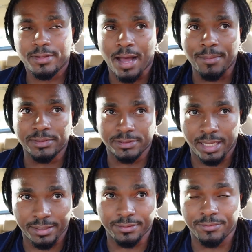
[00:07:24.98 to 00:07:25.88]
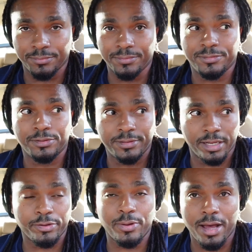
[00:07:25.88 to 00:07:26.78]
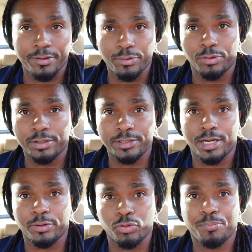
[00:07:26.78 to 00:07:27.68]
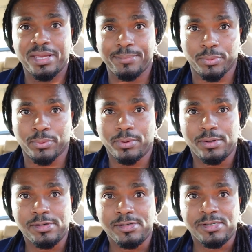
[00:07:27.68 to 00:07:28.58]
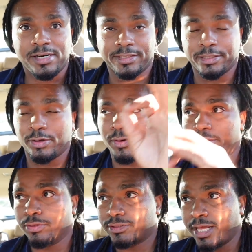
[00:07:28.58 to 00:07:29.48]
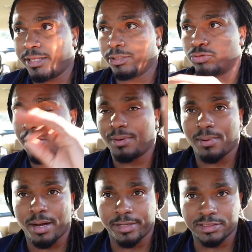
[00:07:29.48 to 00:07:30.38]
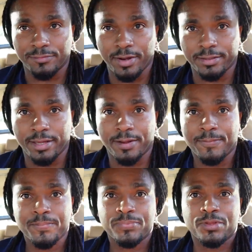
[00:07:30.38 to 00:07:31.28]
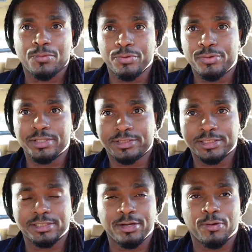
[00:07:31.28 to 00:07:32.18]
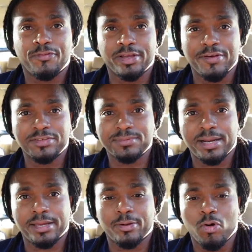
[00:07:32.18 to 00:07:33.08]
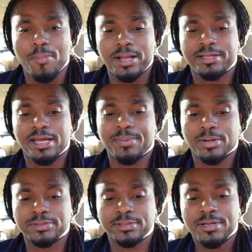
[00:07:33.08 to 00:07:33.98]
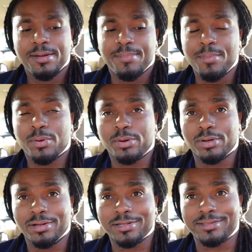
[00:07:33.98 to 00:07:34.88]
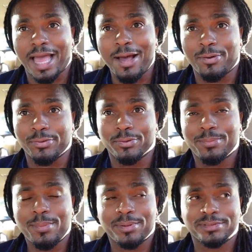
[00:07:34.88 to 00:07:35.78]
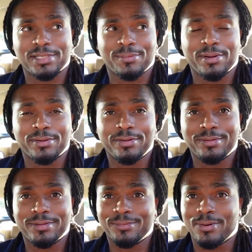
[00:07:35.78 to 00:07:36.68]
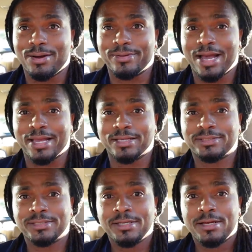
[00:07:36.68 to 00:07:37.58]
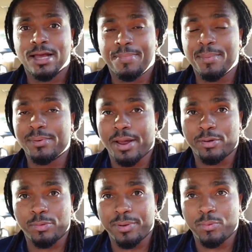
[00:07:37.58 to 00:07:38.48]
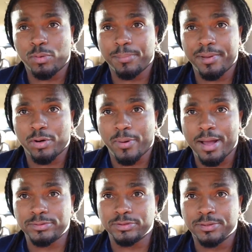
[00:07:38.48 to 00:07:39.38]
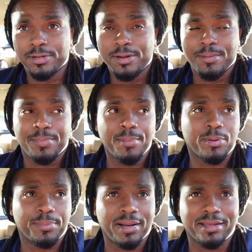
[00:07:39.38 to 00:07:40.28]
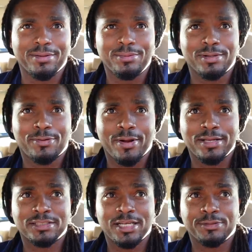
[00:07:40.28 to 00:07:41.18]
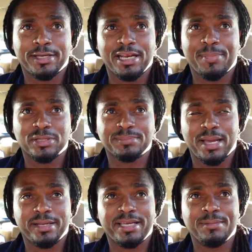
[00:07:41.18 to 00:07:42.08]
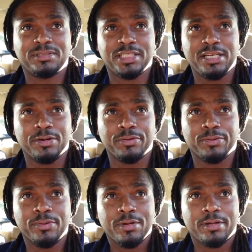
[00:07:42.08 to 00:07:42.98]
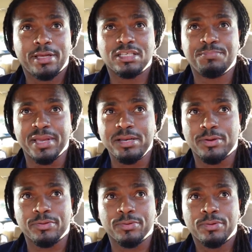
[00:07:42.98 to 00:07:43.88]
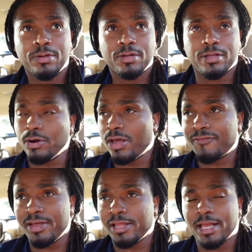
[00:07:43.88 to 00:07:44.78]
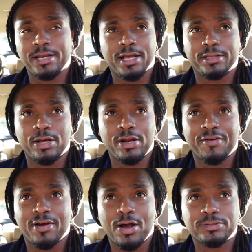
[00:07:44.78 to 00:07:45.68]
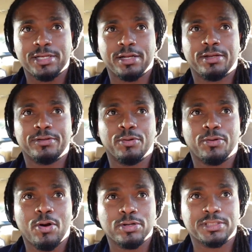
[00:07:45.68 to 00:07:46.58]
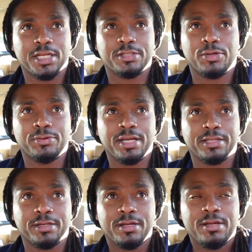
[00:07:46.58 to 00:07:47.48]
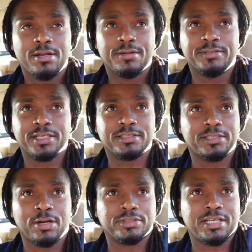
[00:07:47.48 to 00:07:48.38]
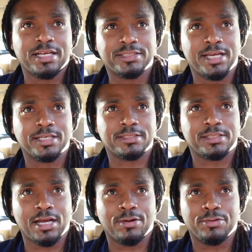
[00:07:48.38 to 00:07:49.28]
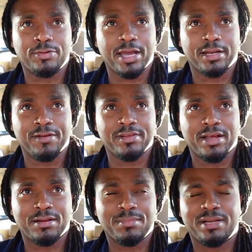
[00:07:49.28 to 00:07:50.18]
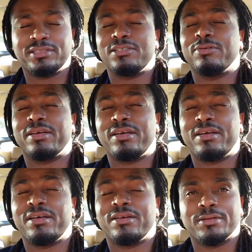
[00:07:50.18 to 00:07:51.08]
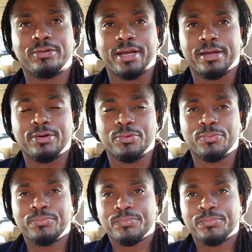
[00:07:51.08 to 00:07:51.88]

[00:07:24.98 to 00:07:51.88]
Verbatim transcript: I'm just like telling you how you look to other people that don't understand the trauma bond and stuff like that. When you consistently are forgiving somebody and going back to that person, people are going to look down on you. People are going to be like, well, you did, wow, yikes. And people are not going to be want to be around you. People are going to be like, you look crazy as hell taking that person back that keeps cheating on you, that keeps beating on you. Y'all don't have anything together. Y'all don't have a house together, no cars together, no nothing. Just y'all just have sex, and y'all you can't leave that. Well, it's so good. Okay, cool.